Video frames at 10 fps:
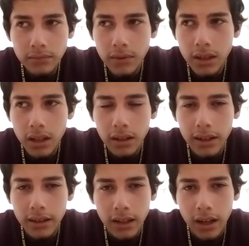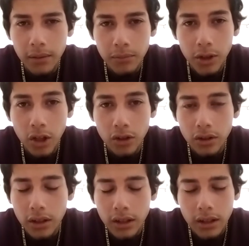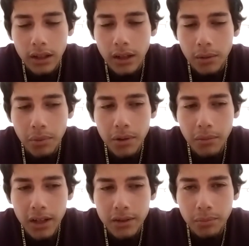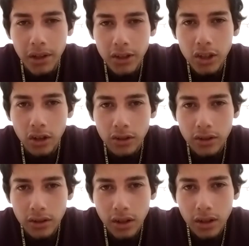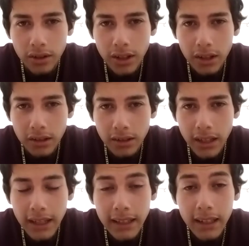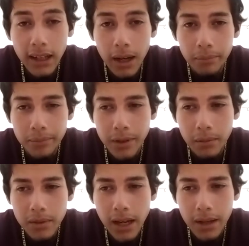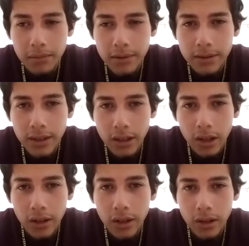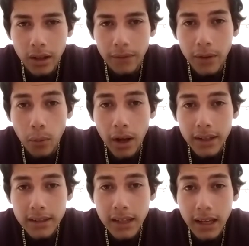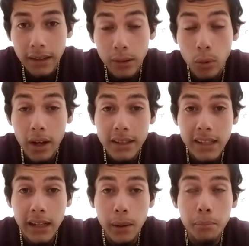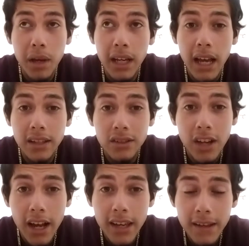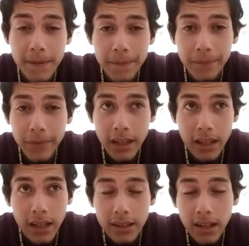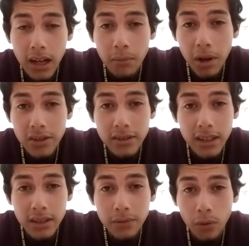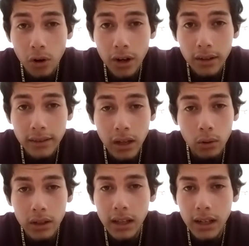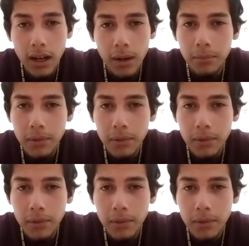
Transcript: And pretty much. But they click up sometimes. If they want to take a big ass giant, talking about 6'4", they'll click up.